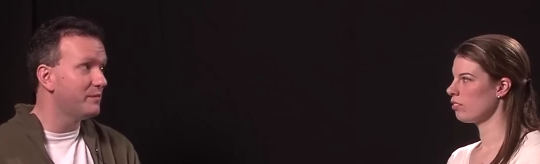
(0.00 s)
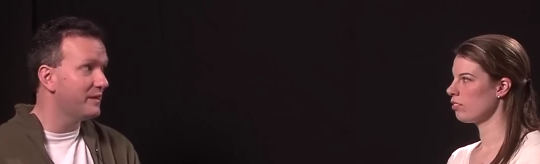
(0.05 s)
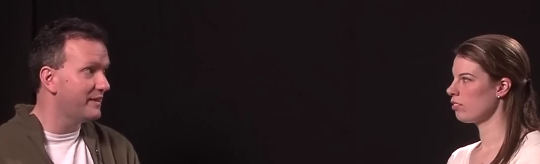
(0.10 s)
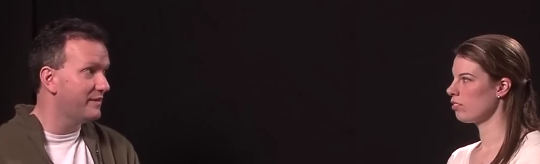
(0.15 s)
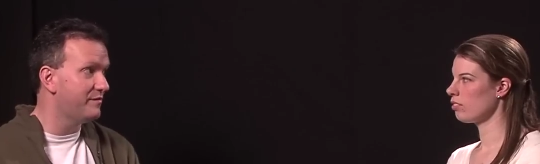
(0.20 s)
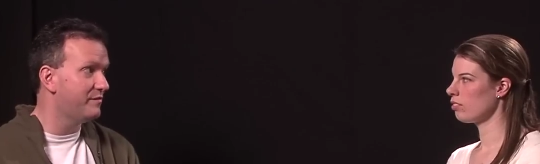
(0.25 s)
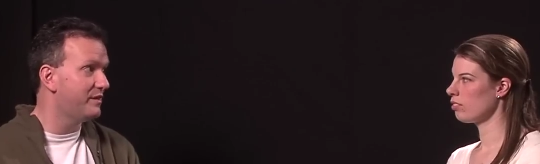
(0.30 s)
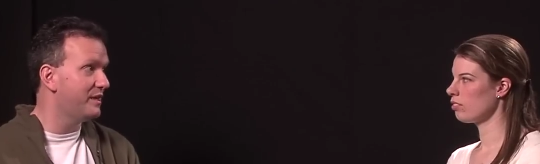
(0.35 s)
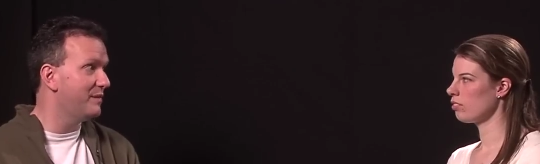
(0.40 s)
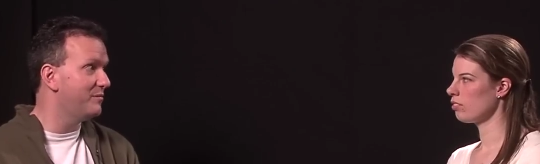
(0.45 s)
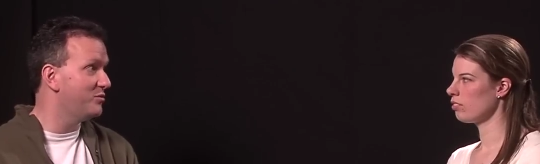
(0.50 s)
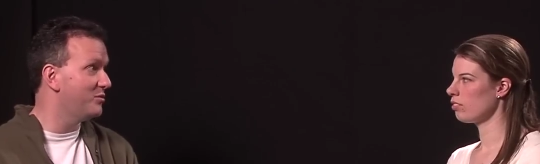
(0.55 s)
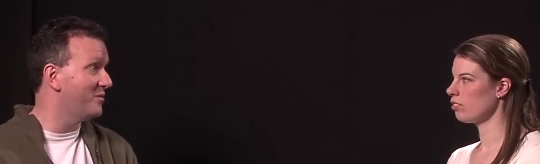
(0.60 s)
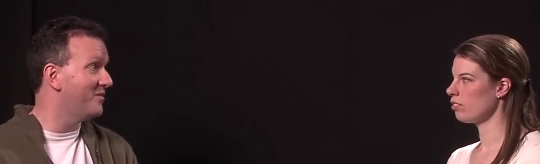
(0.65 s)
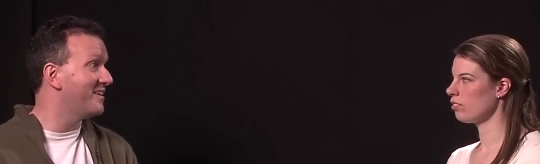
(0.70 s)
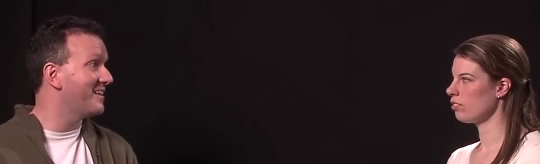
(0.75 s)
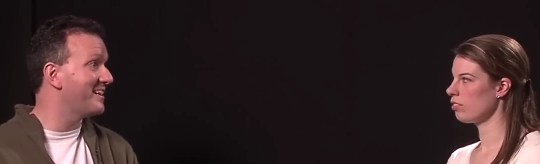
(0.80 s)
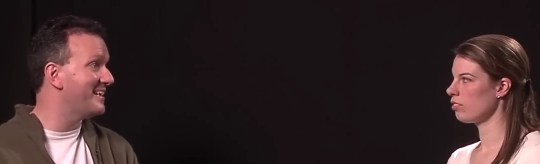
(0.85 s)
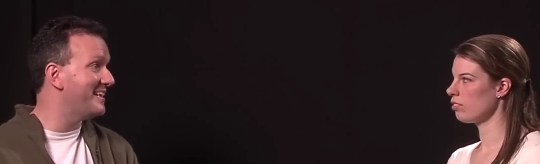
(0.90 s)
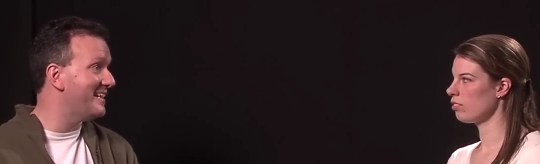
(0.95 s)
Speaker 1: mainframes with
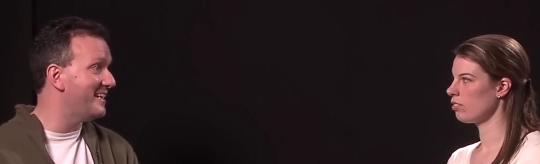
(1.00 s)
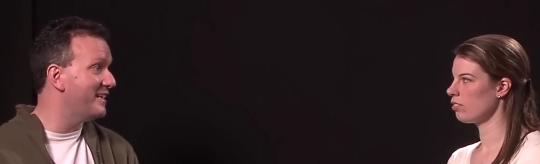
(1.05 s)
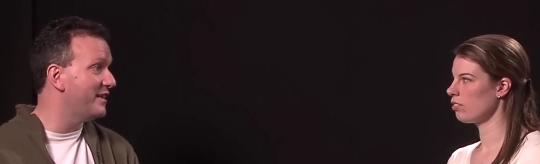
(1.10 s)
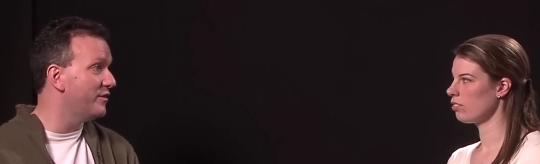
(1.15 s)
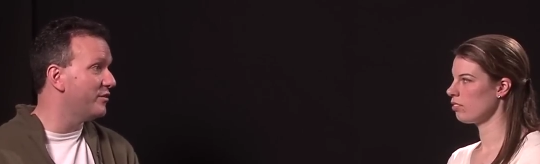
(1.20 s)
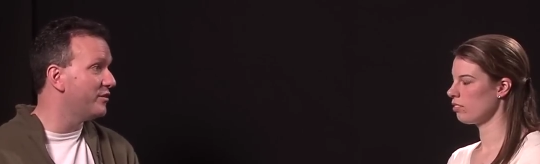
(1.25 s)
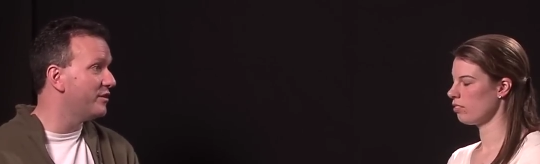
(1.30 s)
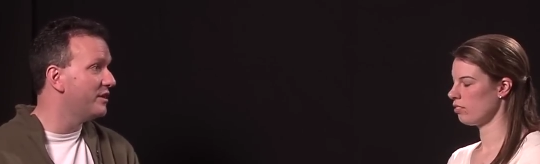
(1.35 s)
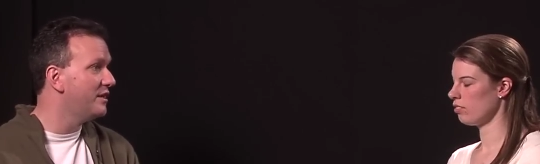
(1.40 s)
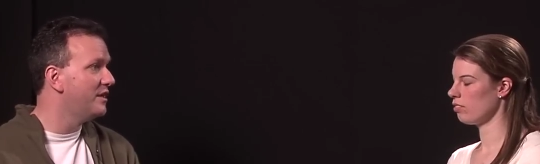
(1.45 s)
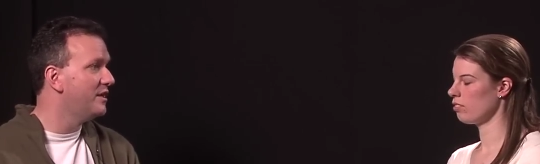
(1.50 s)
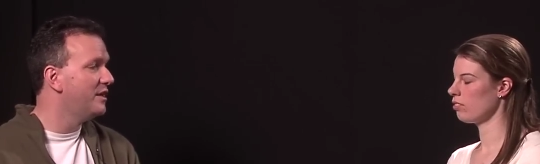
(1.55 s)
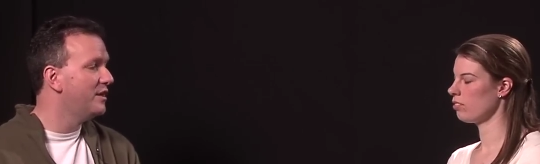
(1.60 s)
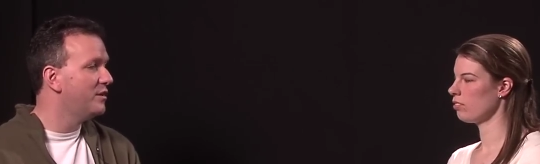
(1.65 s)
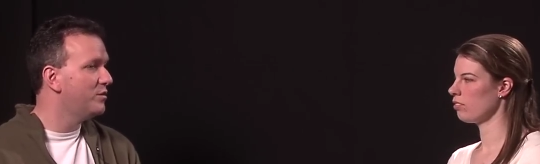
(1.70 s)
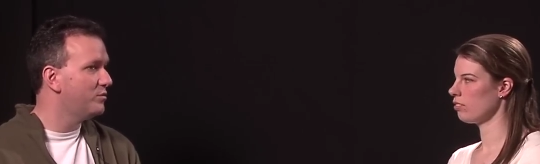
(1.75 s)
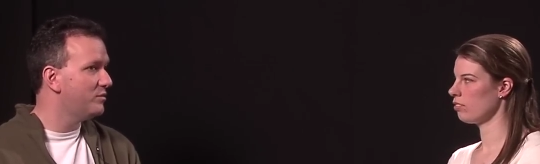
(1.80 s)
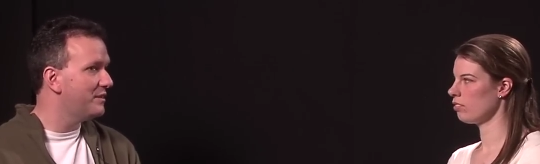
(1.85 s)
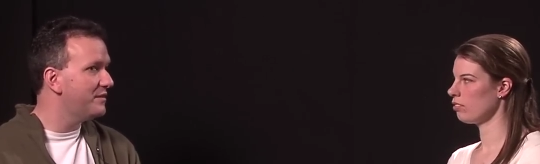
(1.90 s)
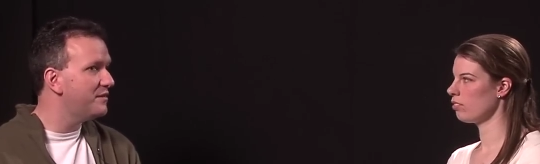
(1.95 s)
the cloud,
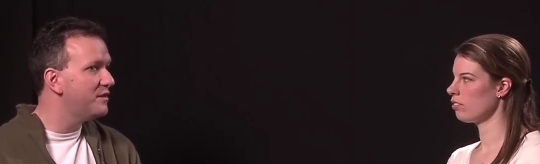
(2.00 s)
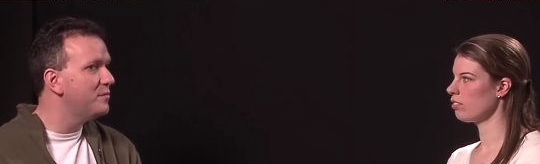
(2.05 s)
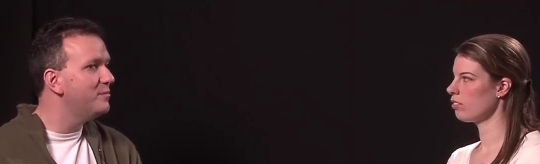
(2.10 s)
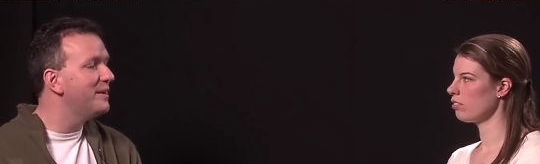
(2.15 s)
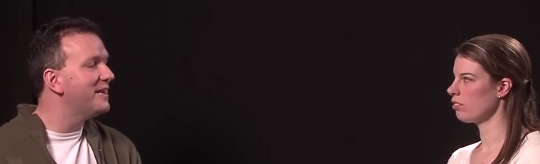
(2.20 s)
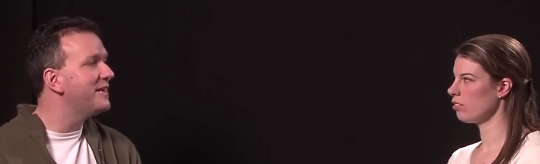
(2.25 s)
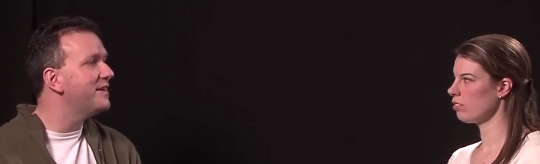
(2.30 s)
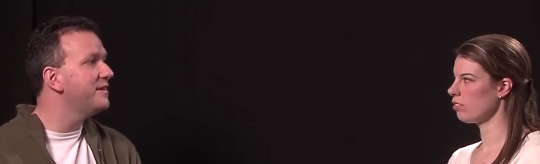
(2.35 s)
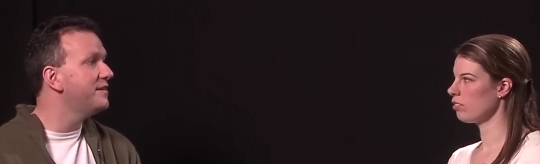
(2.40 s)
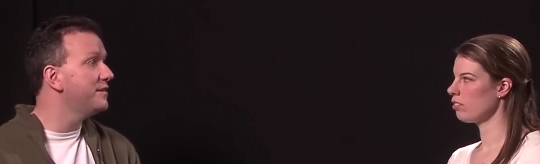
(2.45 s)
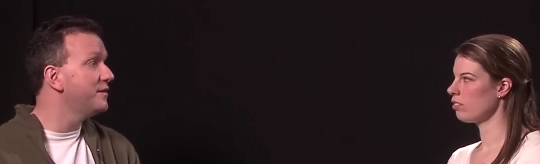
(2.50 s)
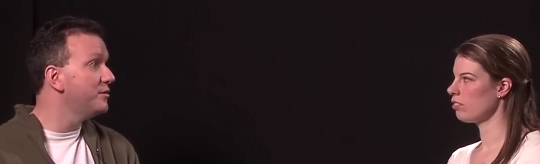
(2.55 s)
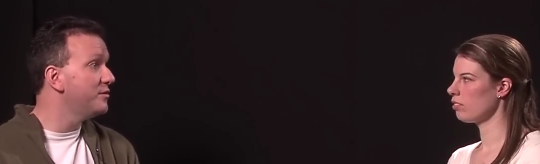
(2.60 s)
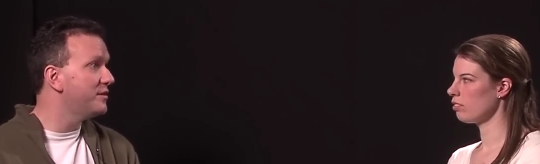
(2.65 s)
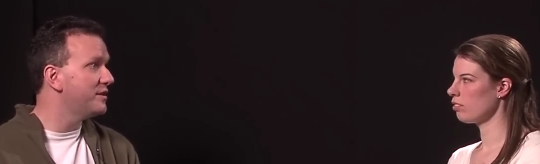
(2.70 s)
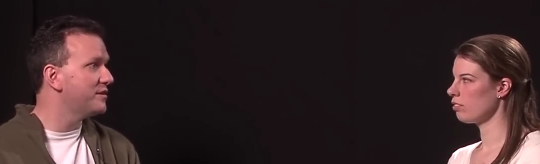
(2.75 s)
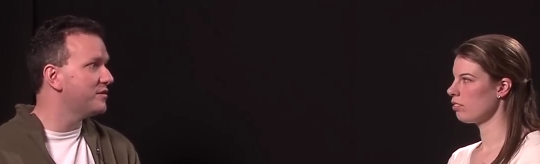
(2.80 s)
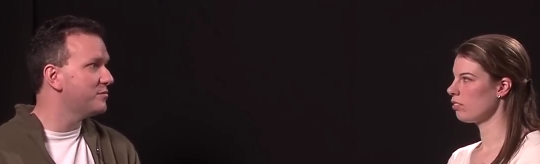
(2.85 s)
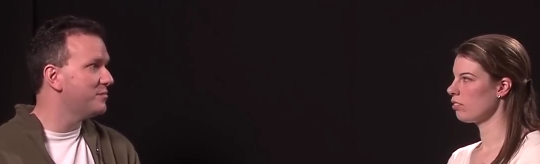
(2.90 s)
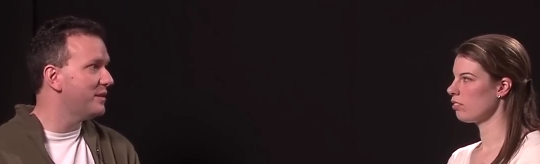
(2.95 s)
we're actually making new
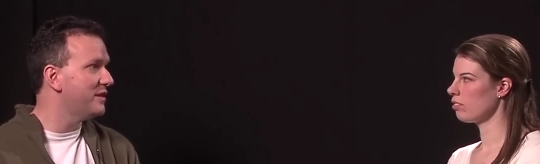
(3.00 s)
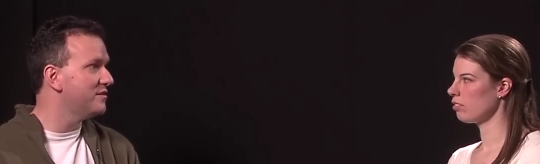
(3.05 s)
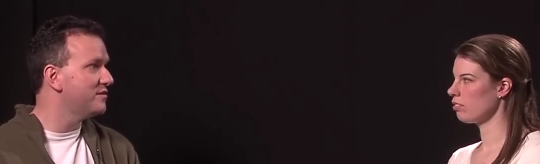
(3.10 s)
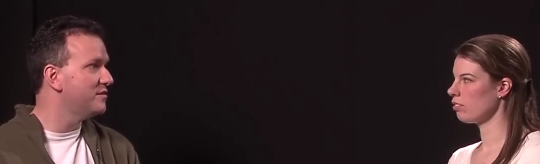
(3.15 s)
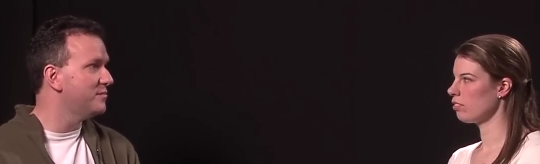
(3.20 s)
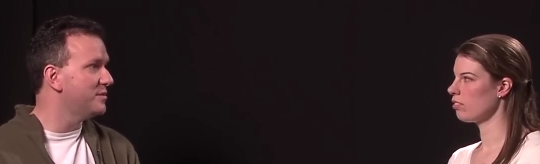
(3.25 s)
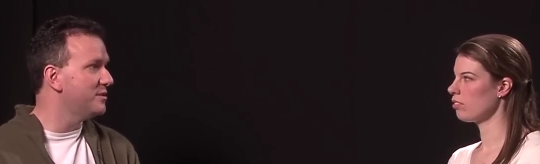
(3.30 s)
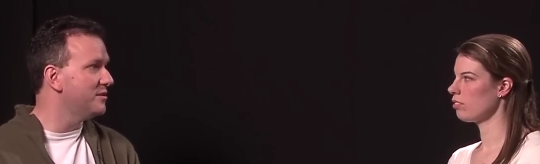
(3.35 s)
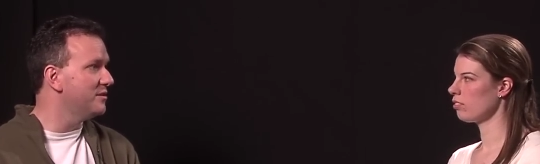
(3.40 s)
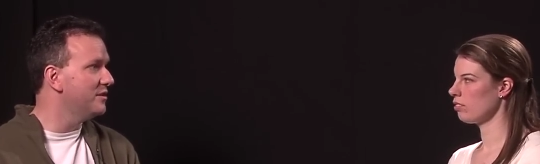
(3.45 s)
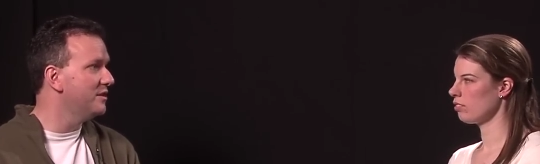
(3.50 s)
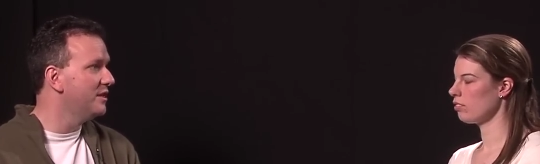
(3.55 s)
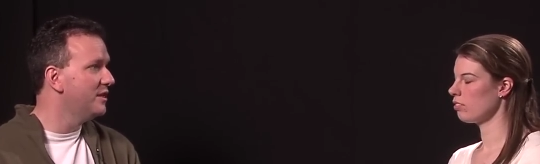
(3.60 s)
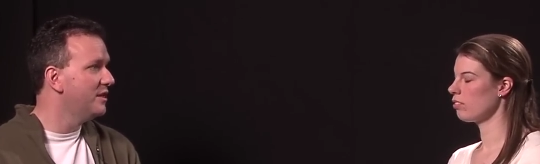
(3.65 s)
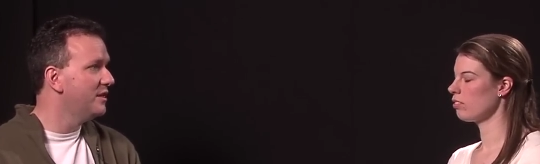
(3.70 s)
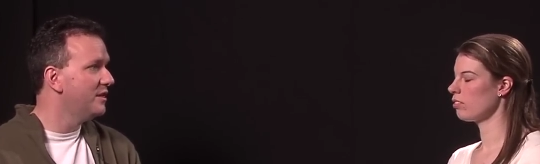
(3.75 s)
things possible